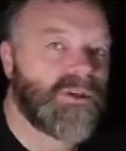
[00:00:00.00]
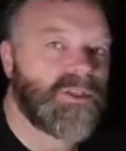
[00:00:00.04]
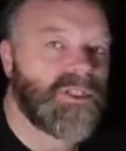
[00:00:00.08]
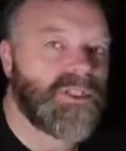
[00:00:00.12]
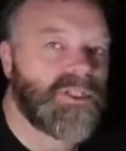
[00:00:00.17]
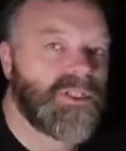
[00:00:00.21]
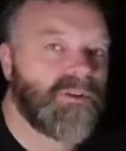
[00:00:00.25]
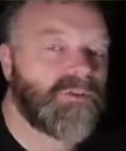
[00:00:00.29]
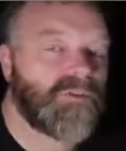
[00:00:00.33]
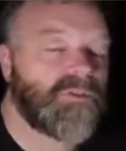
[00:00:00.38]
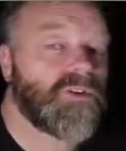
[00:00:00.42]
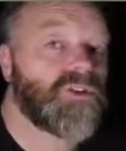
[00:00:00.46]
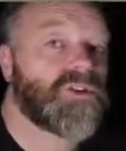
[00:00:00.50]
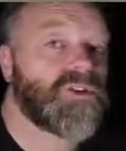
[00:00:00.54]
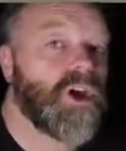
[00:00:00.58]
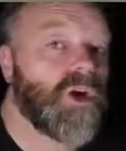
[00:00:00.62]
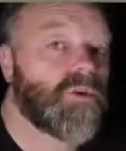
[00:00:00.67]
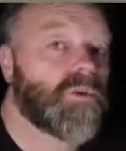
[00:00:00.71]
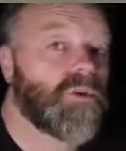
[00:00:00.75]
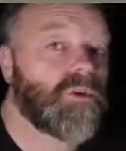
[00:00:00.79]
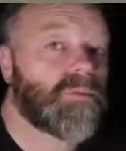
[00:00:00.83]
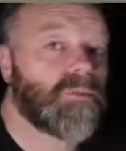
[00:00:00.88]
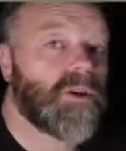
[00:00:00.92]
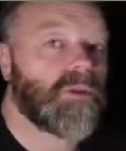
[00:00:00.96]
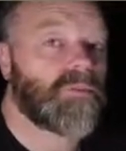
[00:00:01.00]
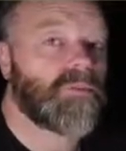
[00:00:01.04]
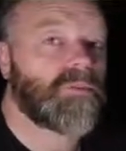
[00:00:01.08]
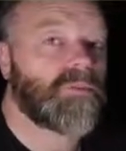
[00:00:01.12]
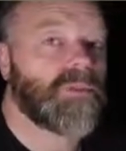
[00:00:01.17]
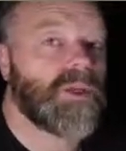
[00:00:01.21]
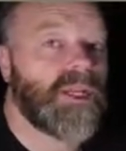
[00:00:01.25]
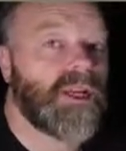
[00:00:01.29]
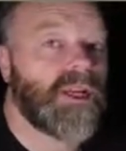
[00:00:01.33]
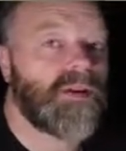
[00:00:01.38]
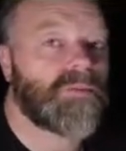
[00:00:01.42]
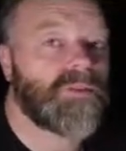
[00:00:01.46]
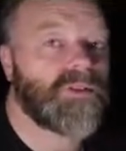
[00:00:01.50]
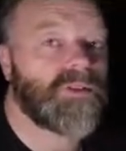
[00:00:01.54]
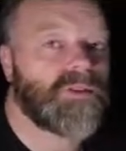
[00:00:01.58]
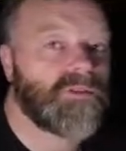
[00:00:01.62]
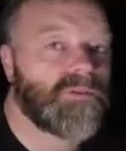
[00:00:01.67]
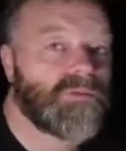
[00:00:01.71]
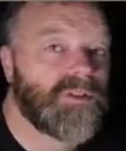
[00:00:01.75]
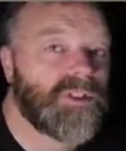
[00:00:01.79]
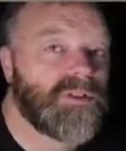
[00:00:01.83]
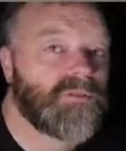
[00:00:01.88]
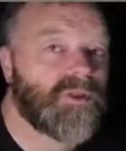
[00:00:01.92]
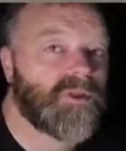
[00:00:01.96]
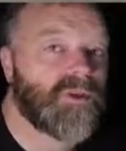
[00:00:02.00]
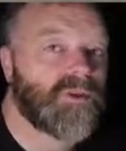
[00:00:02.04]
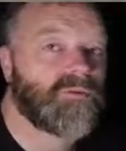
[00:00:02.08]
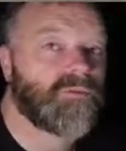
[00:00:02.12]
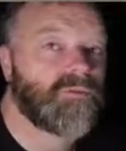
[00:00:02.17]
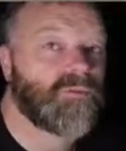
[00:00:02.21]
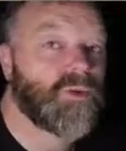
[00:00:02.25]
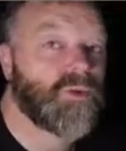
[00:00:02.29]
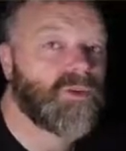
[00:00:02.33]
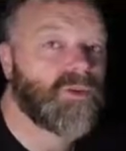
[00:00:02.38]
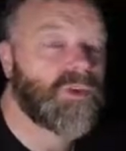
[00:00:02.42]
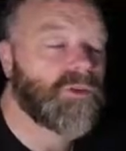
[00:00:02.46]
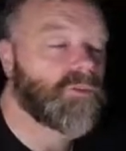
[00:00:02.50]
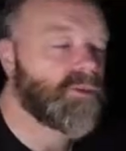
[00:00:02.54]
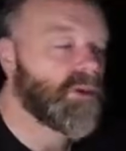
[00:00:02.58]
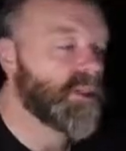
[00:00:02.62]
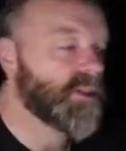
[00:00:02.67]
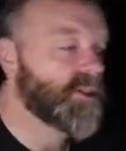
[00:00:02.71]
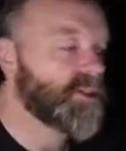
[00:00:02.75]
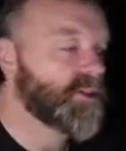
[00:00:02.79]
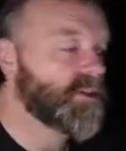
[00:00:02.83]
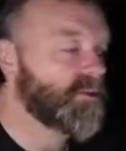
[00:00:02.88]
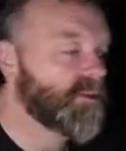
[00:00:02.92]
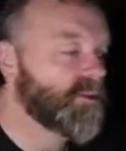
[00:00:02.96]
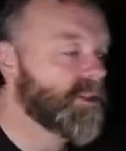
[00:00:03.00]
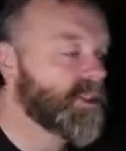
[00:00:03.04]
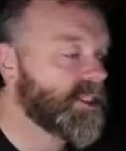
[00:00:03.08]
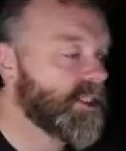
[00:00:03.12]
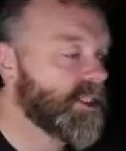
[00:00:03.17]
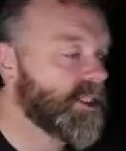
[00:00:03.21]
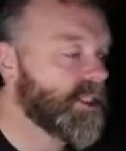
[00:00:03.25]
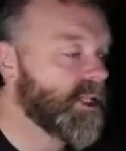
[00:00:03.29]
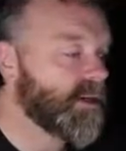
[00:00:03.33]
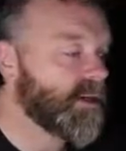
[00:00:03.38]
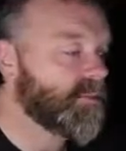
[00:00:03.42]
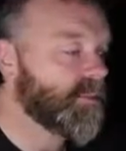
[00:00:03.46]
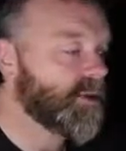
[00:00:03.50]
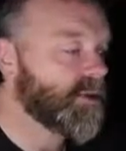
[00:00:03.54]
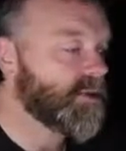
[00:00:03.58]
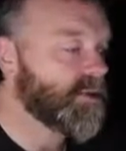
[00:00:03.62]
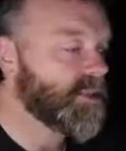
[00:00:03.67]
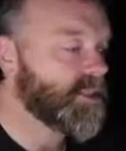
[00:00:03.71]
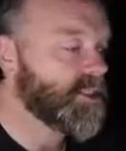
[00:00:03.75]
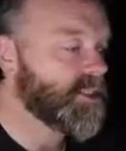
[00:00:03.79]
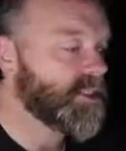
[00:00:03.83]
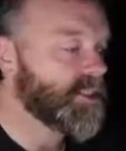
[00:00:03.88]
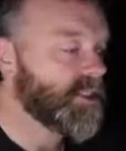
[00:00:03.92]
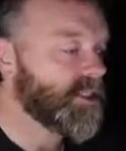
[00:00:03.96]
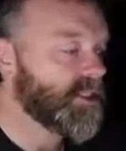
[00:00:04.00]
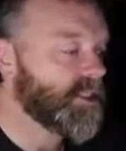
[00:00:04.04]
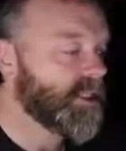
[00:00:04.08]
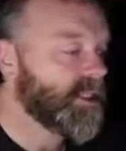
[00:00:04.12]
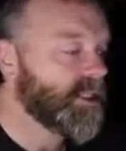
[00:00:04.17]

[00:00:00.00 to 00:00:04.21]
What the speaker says: So if you don't want people being able to respond more than once, you would tick that box.